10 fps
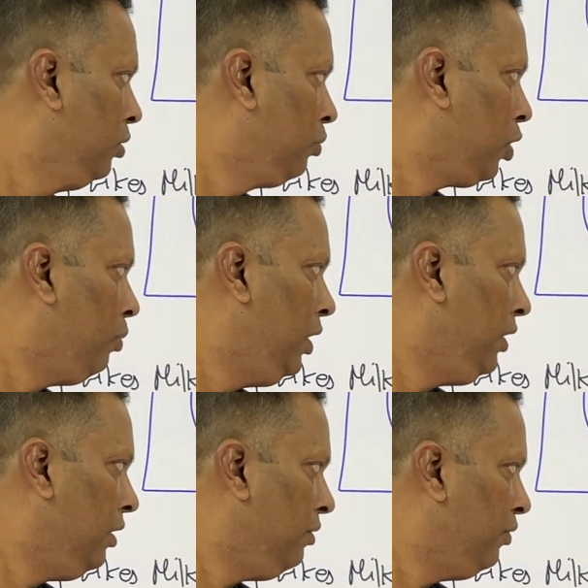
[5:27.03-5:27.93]

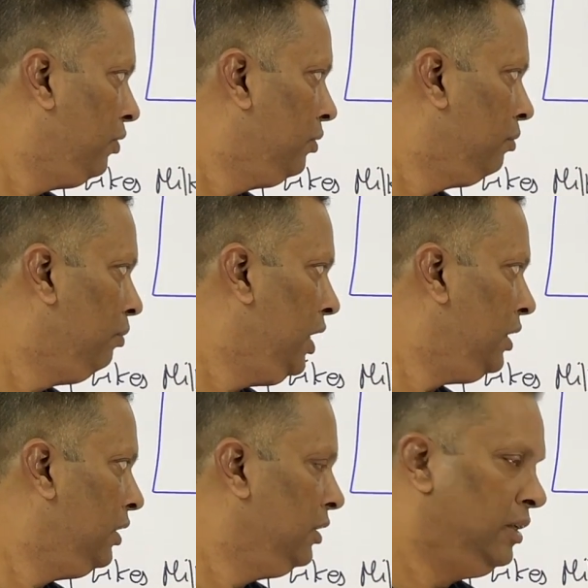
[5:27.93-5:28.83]
Probability of milk
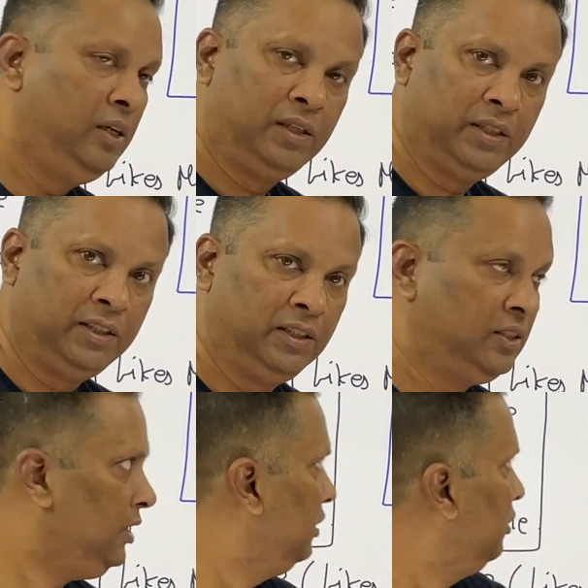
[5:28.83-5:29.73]
intersection
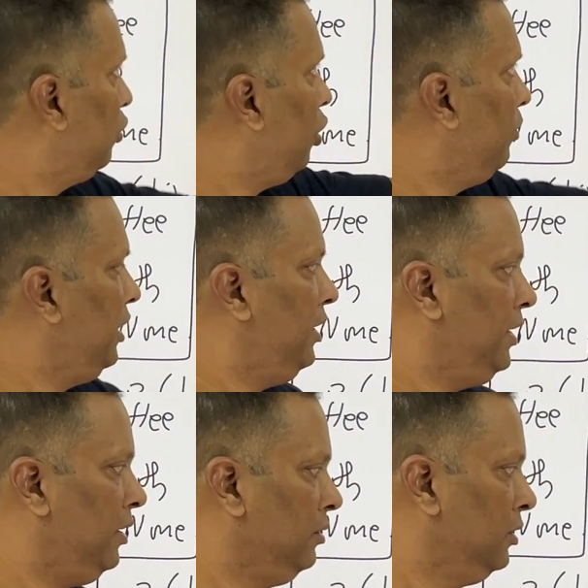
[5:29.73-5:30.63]
C, the common
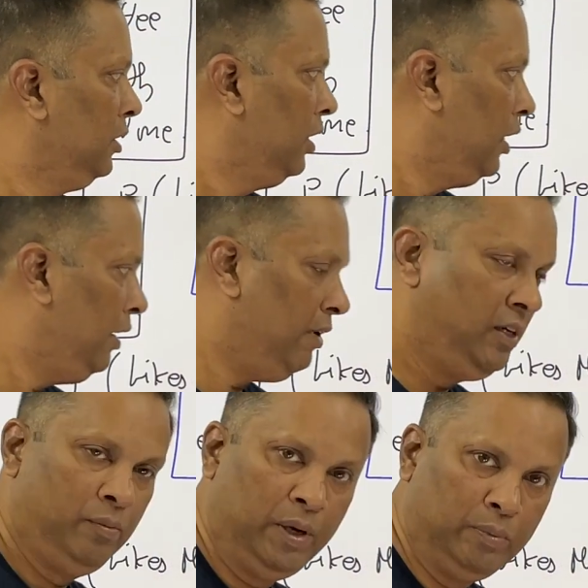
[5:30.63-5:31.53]
area,
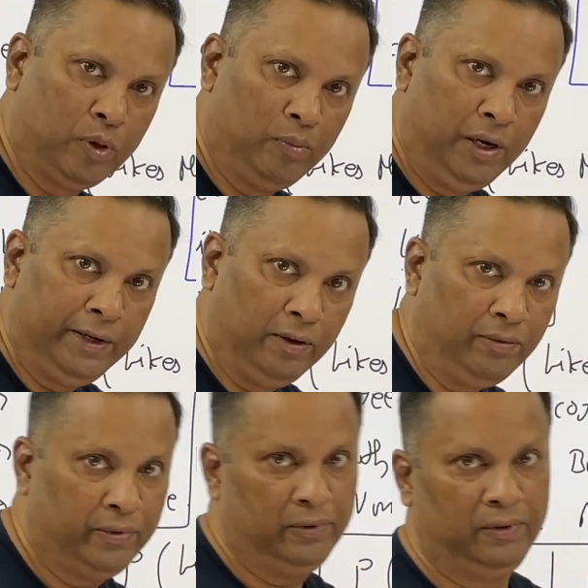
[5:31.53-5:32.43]
divided by probability
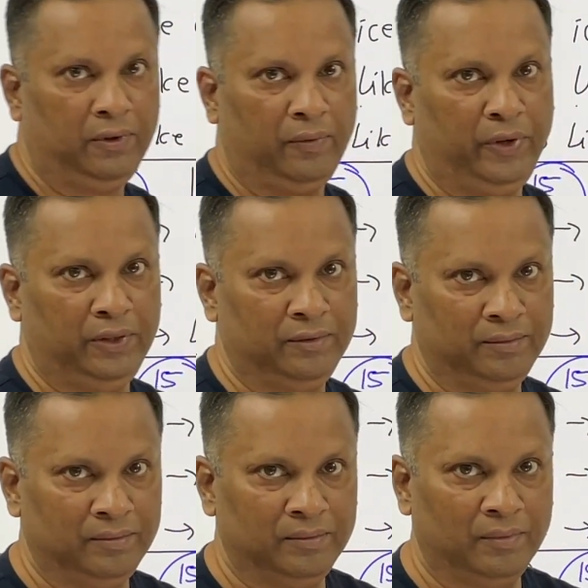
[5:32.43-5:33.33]
of coffee.
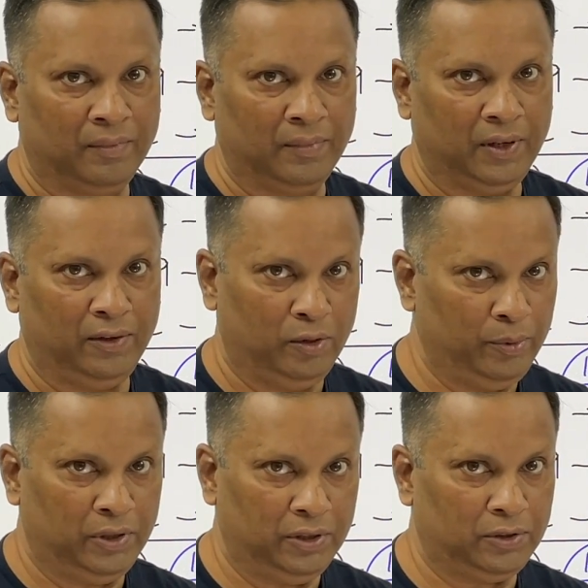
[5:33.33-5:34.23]
I hope
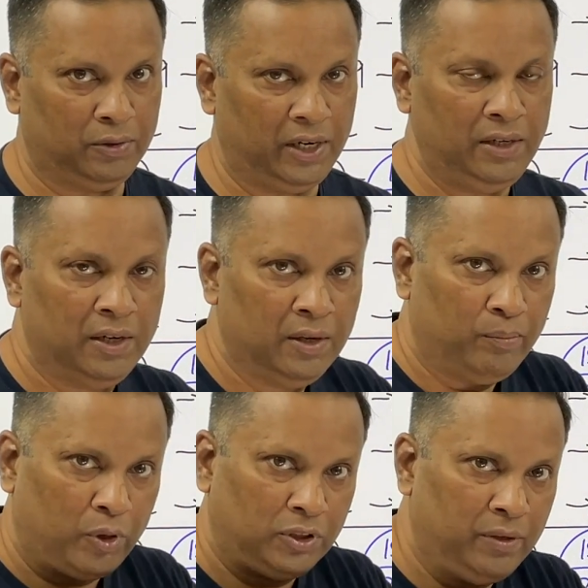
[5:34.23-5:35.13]
you understood, right?
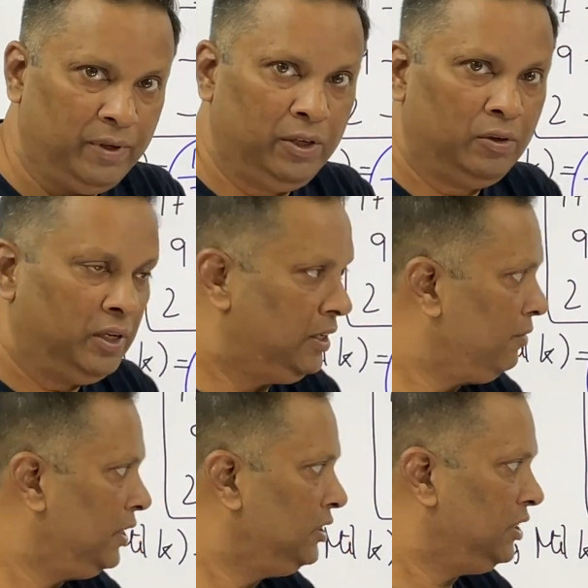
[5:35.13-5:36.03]
Pause the video at
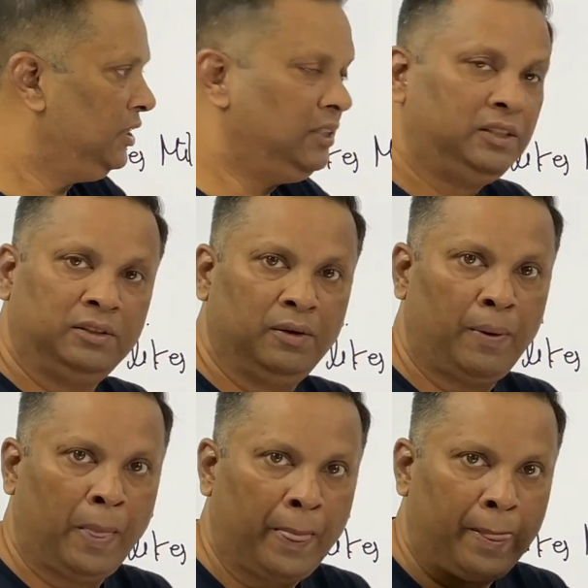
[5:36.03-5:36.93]
different stages
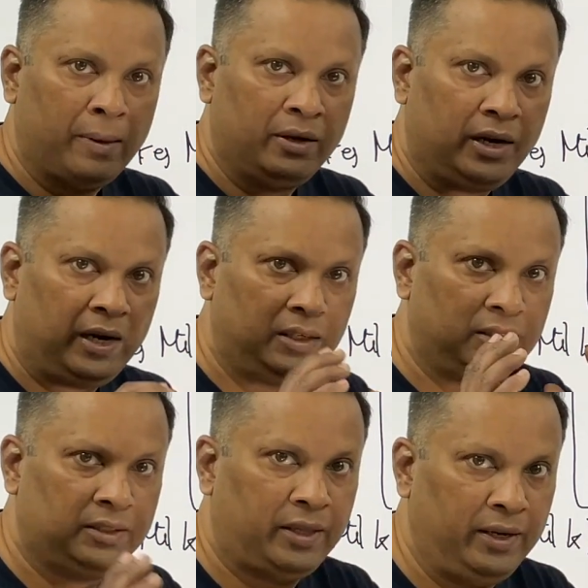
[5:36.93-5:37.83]
and
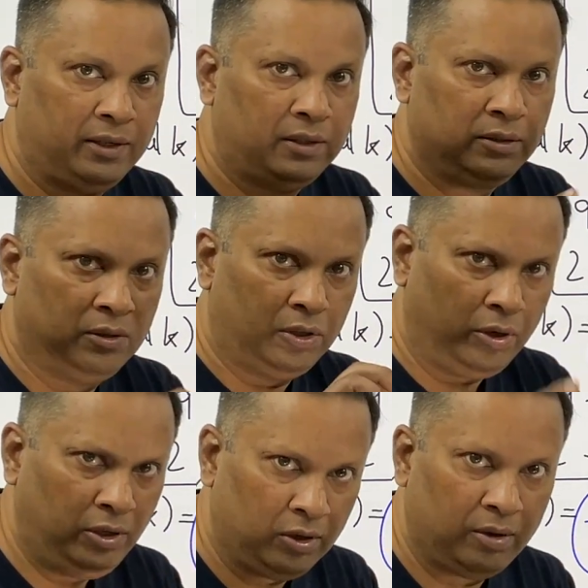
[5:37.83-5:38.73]
think. Draw
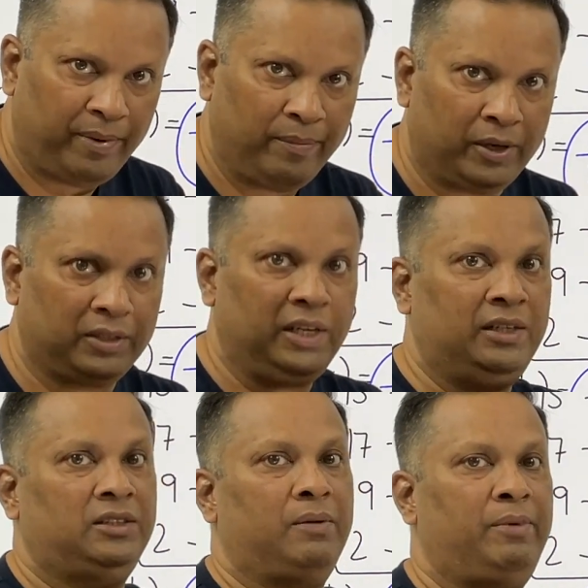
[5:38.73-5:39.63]
it on the paper.
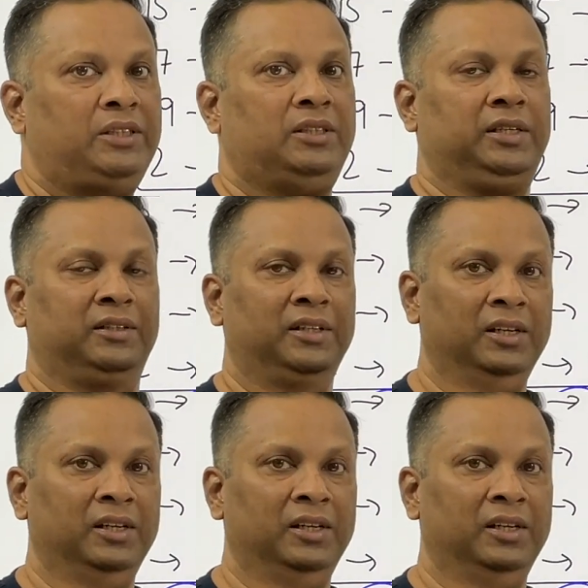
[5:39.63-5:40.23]
That is the best thing.